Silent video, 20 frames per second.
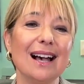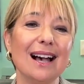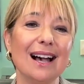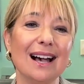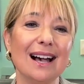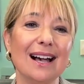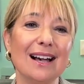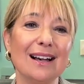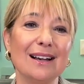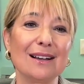
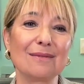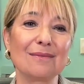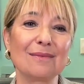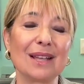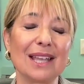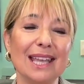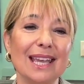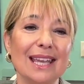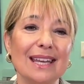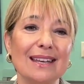
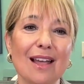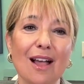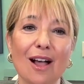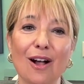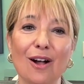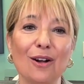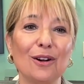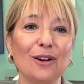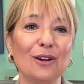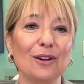in
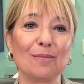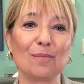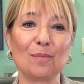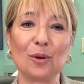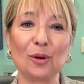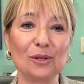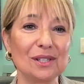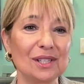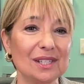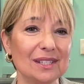our
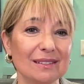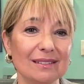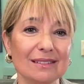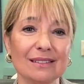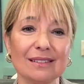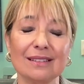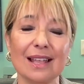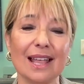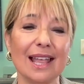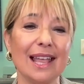personal